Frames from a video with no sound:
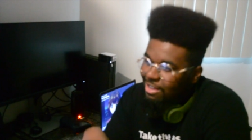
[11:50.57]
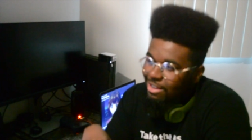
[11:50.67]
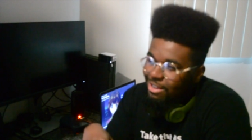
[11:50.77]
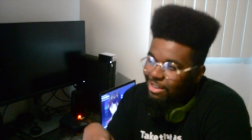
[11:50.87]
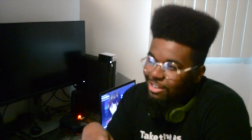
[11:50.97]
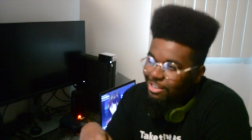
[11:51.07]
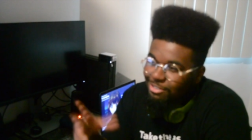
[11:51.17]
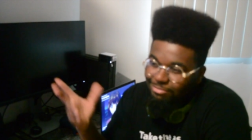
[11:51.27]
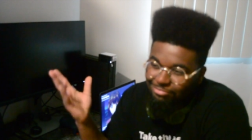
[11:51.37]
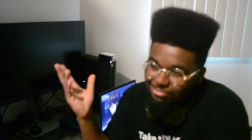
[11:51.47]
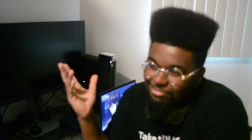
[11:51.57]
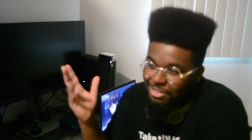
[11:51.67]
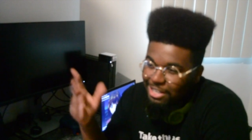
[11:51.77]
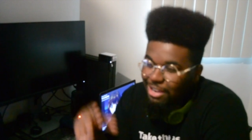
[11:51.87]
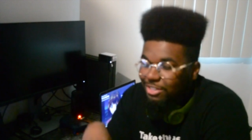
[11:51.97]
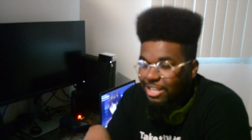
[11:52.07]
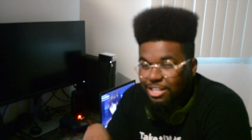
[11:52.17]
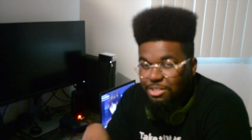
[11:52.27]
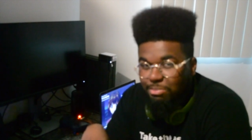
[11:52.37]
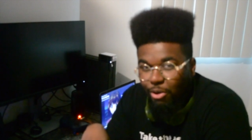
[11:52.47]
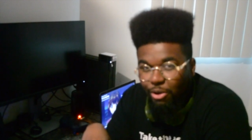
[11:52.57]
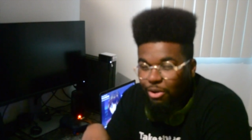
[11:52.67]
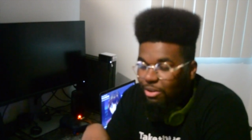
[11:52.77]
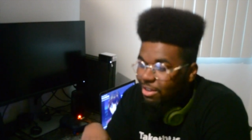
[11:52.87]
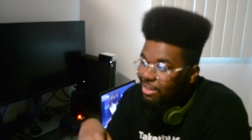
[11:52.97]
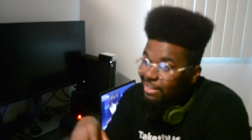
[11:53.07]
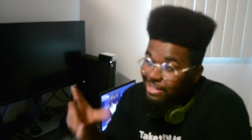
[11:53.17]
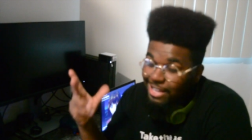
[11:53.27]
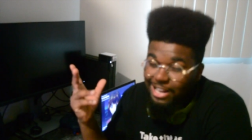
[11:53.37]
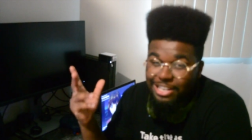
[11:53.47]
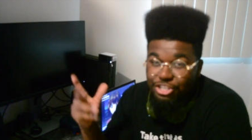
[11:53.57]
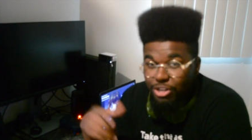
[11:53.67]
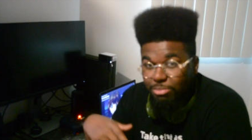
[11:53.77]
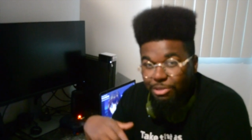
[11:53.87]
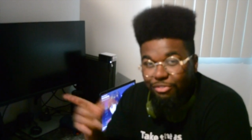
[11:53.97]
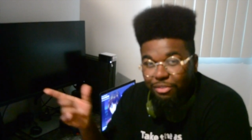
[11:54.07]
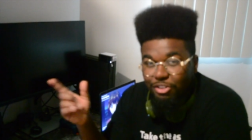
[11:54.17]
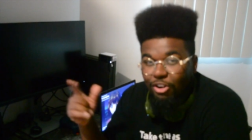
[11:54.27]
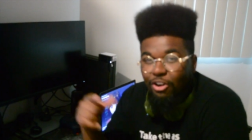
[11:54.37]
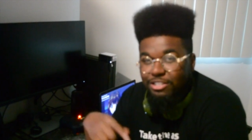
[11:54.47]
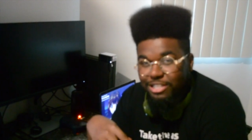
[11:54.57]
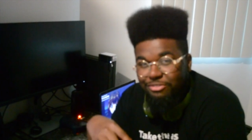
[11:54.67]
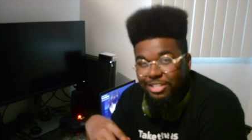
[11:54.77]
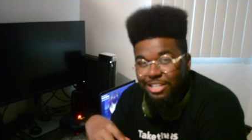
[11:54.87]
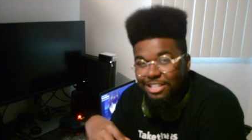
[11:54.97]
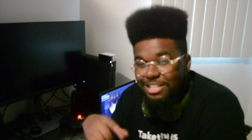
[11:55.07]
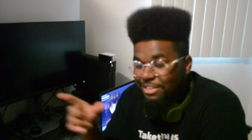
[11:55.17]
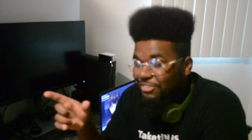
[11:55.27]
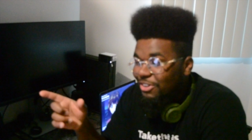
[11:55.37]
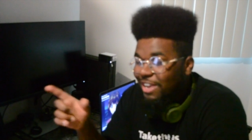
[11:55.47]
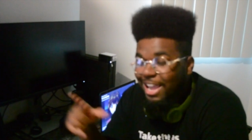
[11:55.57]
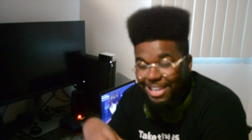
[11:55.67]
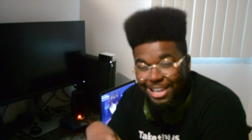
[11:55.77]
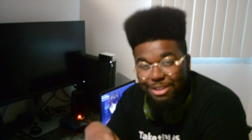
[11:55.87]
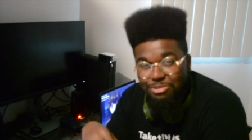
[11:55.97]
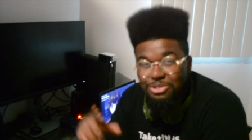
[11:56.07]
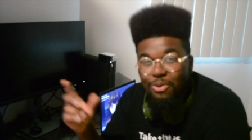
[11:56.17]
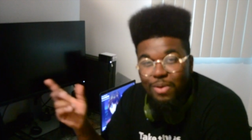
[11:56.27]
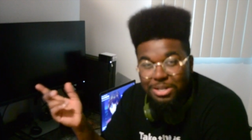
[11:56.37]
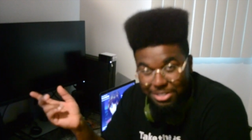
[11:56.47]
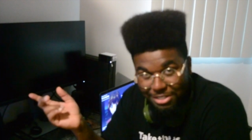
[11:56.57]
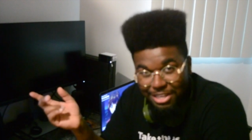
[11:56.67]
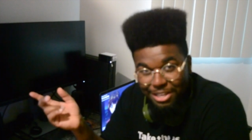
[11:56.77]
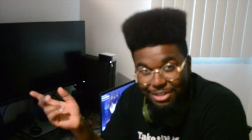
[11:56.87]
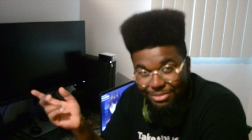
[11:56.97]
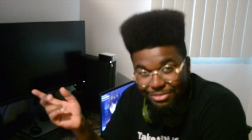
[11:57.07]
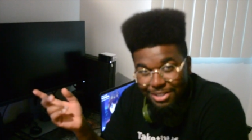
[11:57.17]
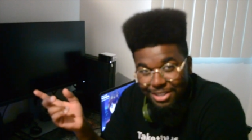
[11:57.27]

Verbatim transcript: Gave the kid his ball. Then he jumped in front of a car to save the kid, even though that kid was going to live